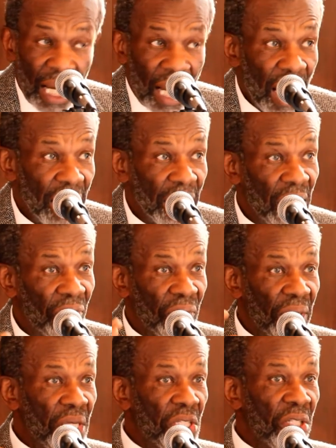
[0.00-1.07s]
And if
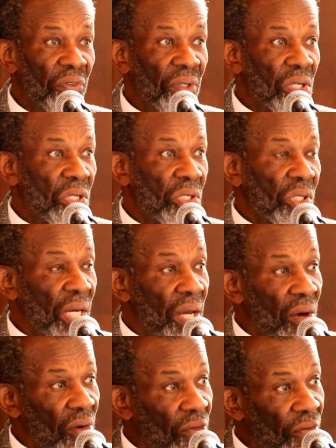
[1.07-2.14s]
each of us
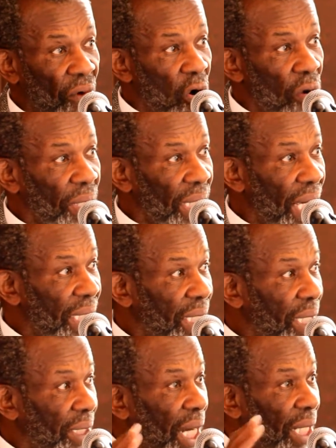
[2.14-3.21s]

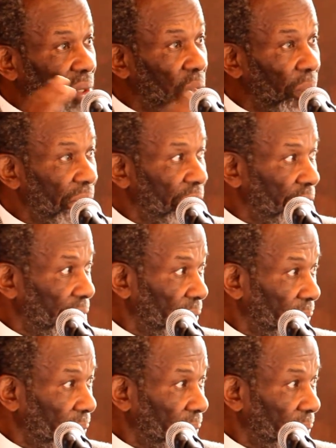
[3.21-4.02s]
formulated that question,